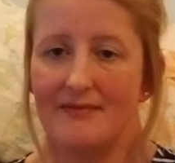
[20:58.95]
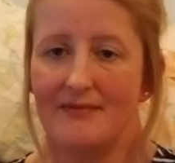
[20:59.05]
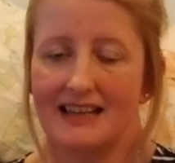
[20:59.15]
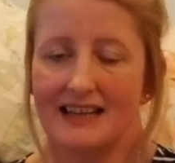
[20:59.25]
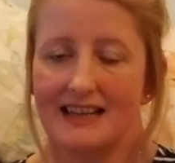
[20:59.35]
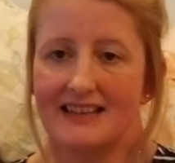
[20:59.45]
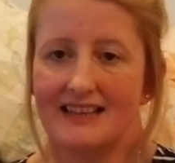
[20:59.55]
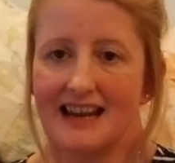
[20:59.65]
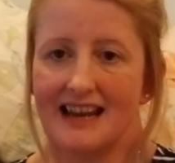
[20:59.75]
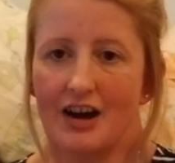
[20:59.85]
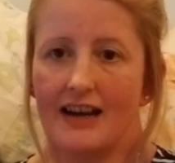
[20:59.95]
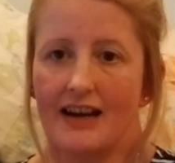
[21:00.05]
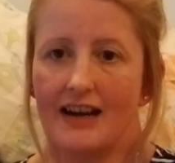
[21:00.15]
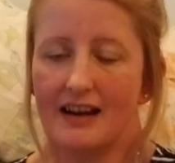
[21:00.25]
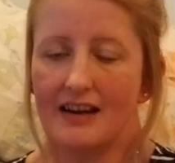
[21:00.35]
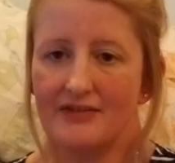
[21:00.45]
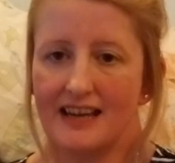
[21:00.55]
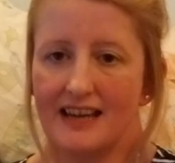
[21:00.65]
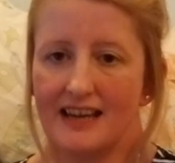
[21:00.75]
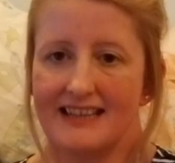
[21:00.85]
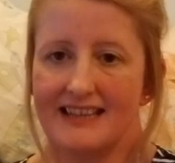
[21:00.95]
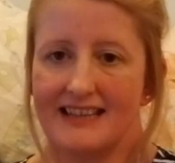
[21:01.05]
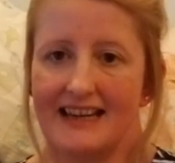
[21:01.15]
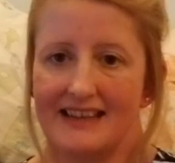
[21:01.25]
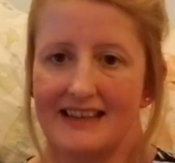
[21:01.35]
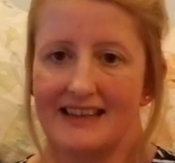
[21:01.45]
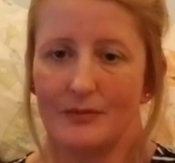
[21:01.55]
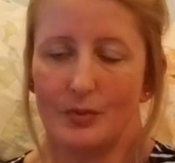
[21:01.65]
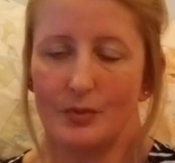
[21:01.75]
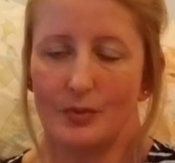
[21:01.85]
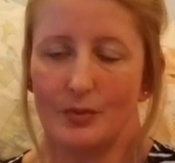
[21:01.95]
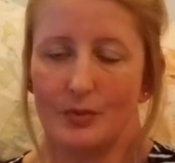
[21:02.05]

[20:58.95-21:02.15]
And it's their highlight of their day, week,